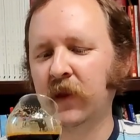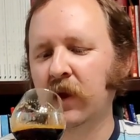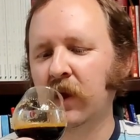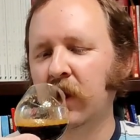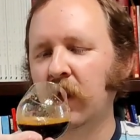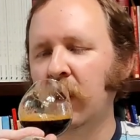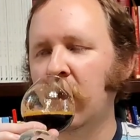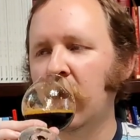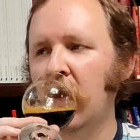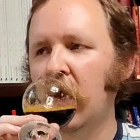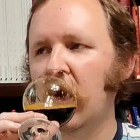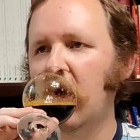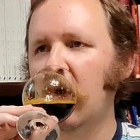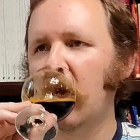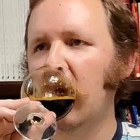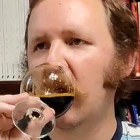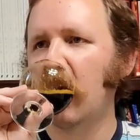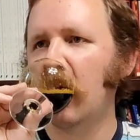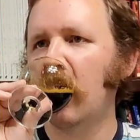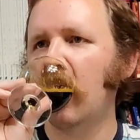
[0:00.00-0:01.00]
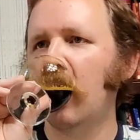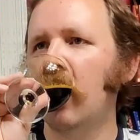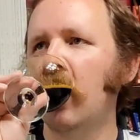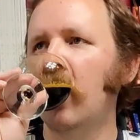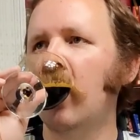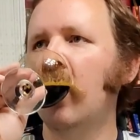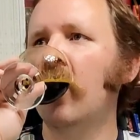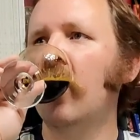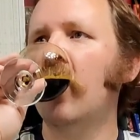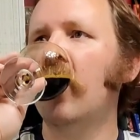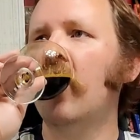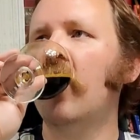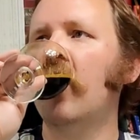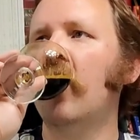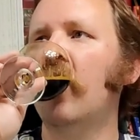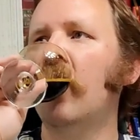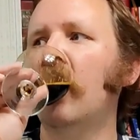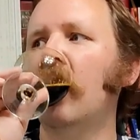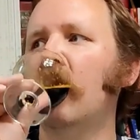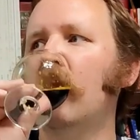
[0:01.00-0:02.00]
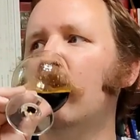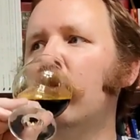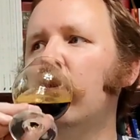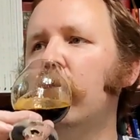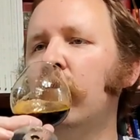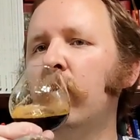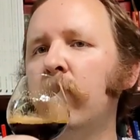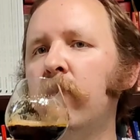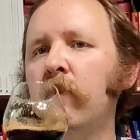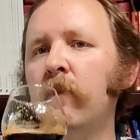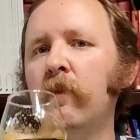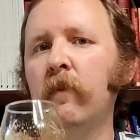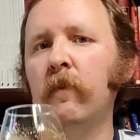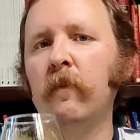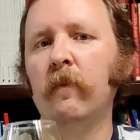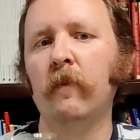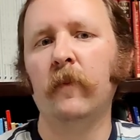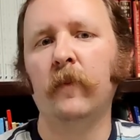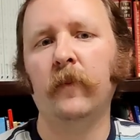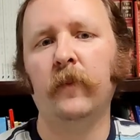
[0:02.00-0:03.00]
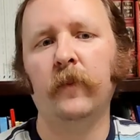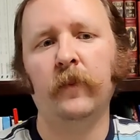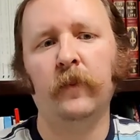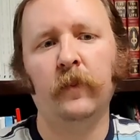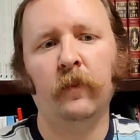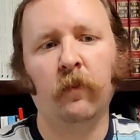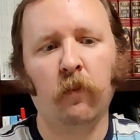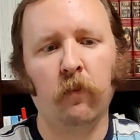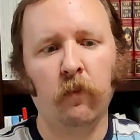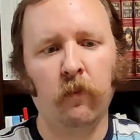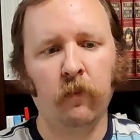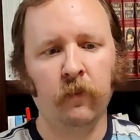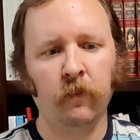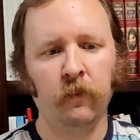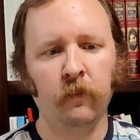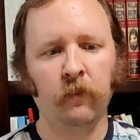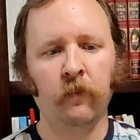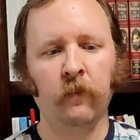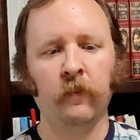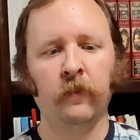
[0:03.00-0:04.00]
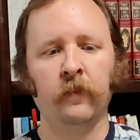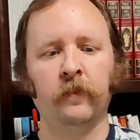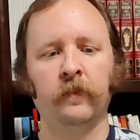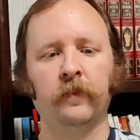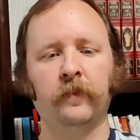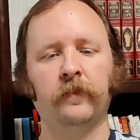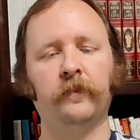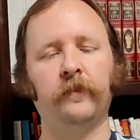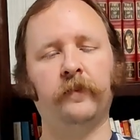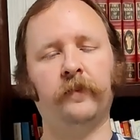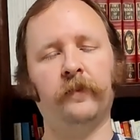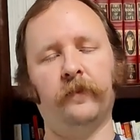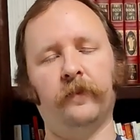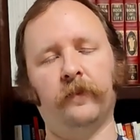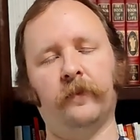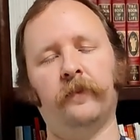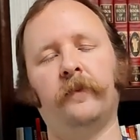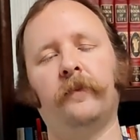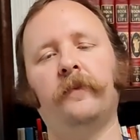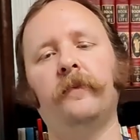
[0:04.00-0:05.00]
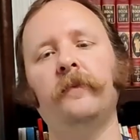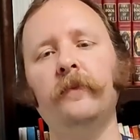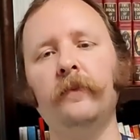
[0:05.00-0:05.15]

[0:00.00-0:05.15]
(no one is talking)